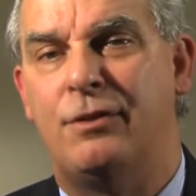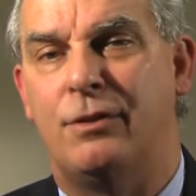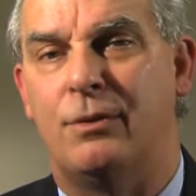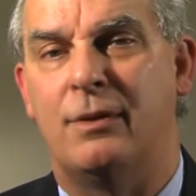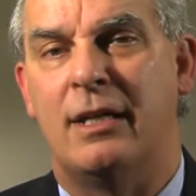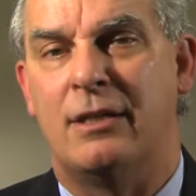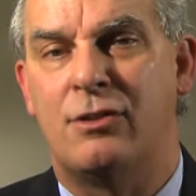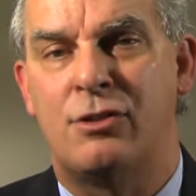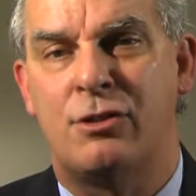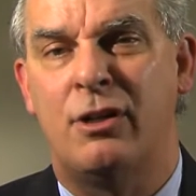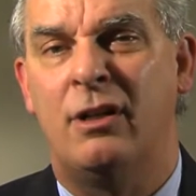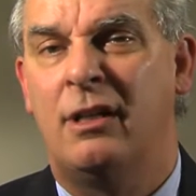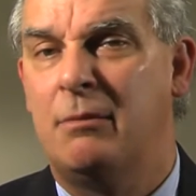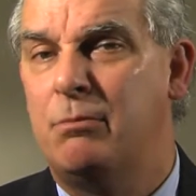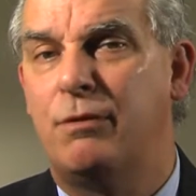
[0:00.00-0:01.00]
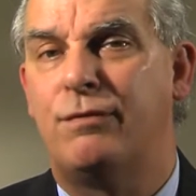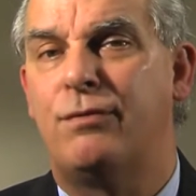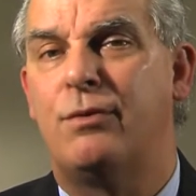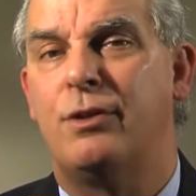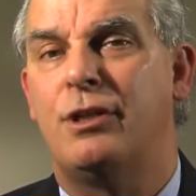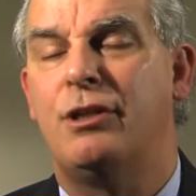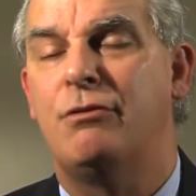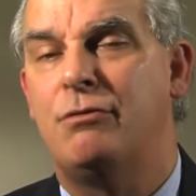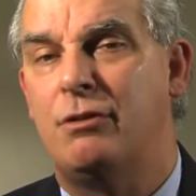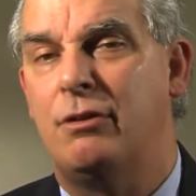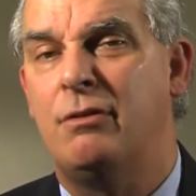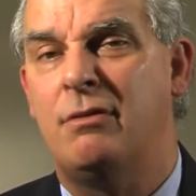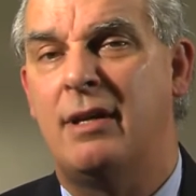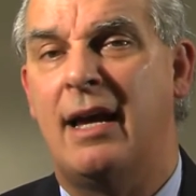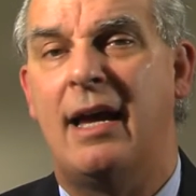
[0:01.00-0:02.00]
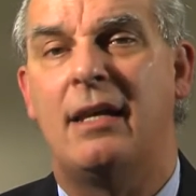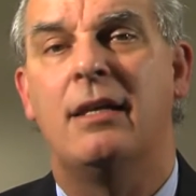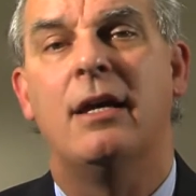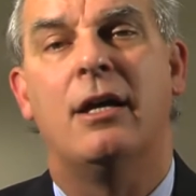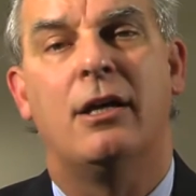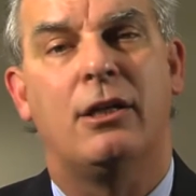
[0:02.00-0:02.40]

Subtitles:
to, and certainly before you do that,